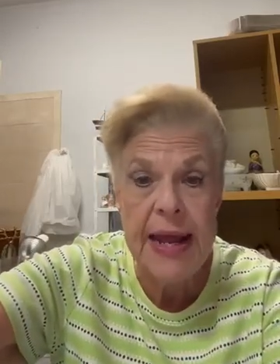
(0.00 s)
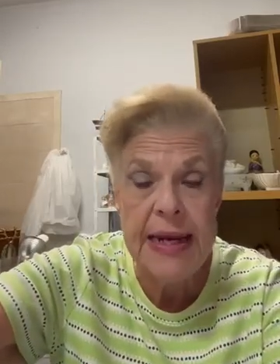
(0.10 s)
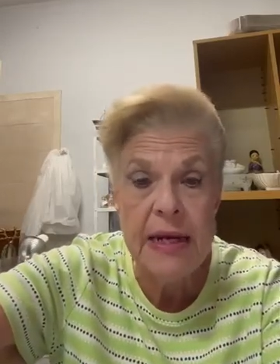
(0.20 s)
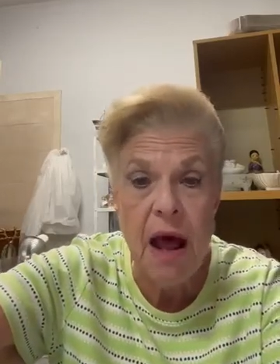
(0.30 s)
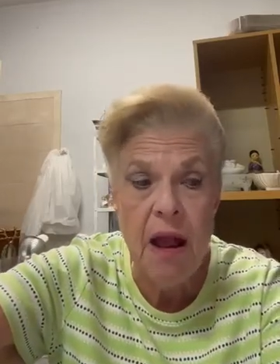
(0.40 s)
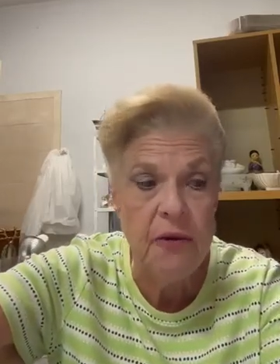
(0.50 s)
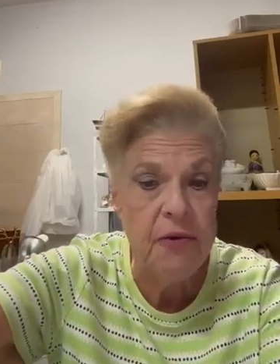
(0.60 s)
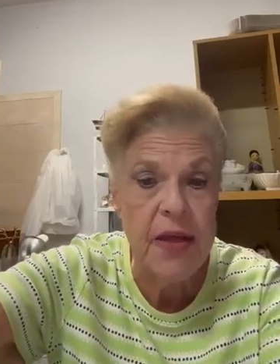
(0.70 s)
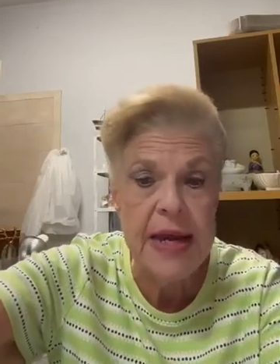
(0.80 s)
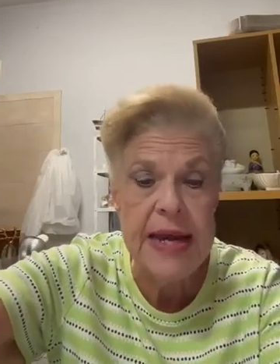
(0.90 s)

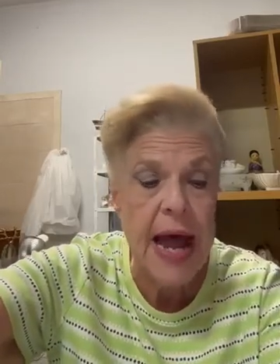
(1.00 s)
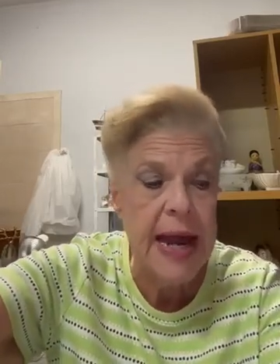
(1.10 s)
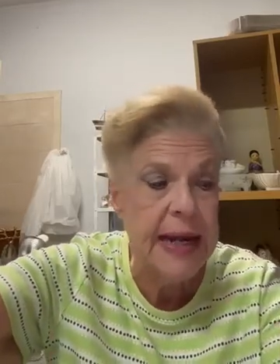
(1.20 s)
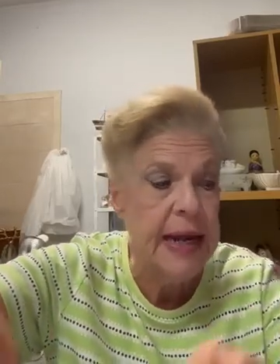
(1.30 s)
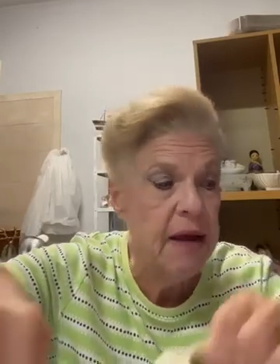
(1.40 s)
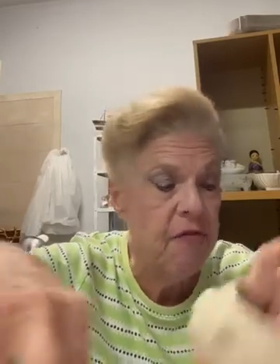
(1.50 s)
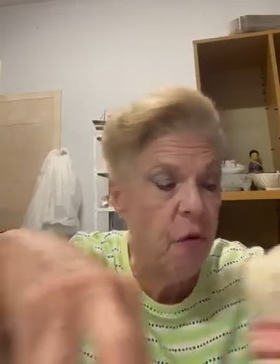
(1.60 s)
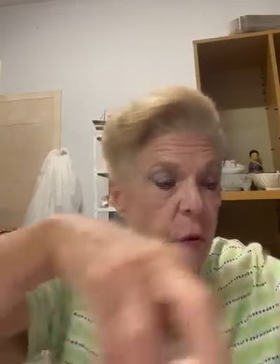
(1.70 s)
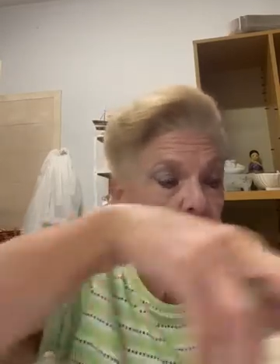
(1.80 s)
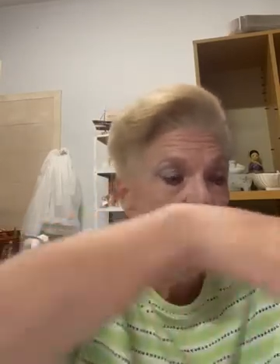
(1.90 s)

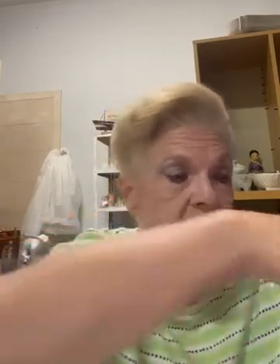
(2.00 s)
$8.94.